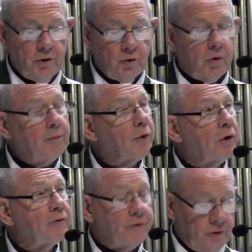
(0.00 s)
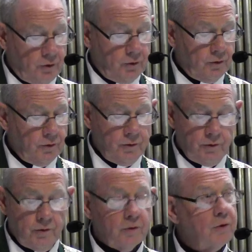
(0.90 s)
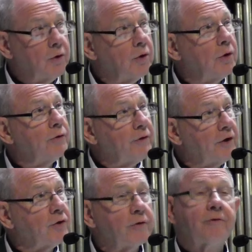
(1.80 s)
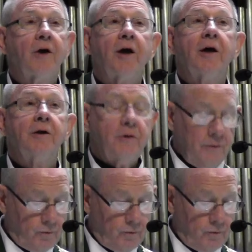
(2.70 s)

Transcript: to a person who's at your side.